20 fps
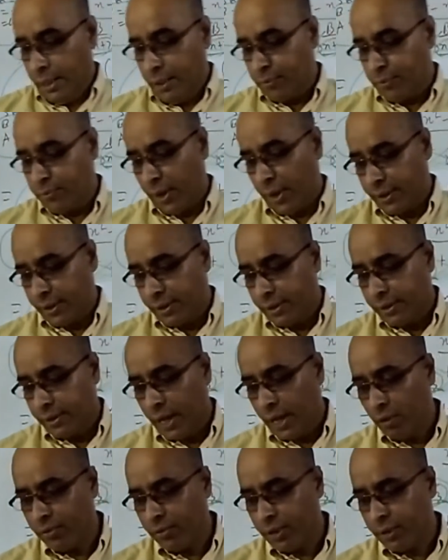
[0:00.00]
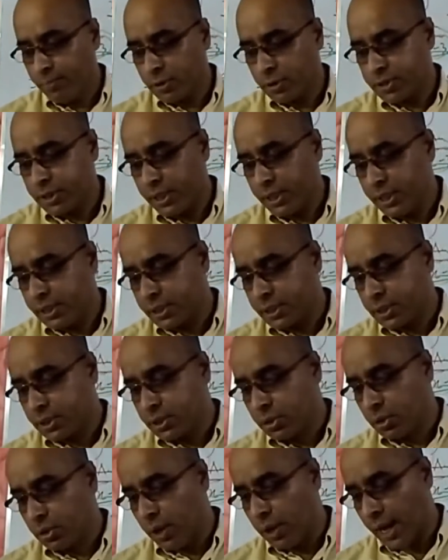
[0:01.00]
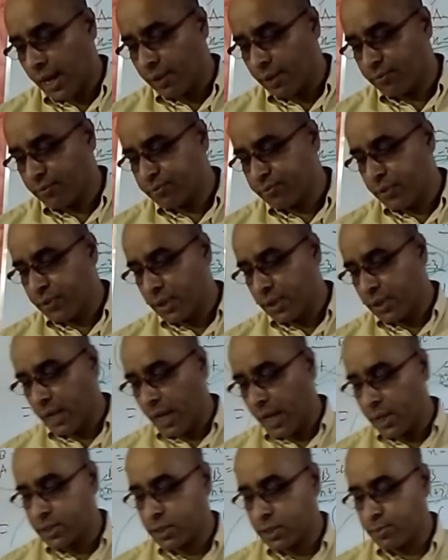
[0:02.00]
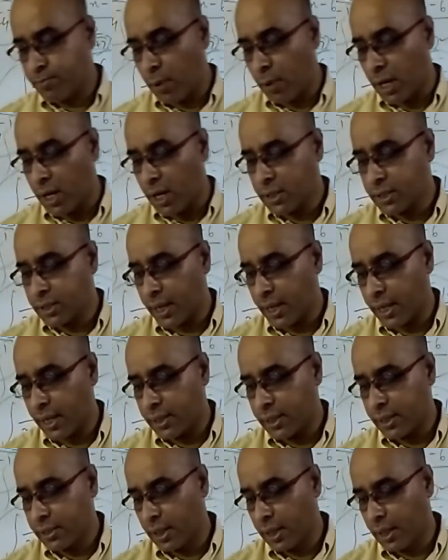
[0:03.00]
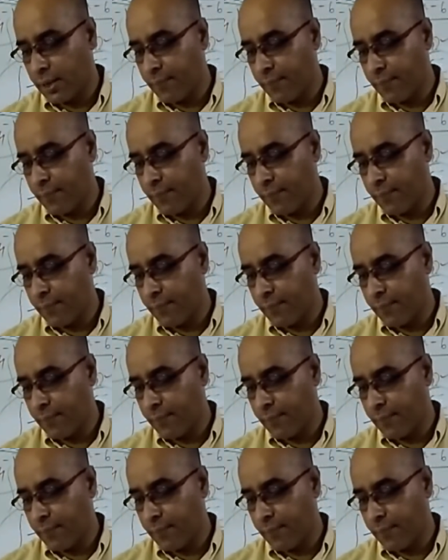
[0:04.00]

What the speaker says: Fine. Now we proceed to have the last part and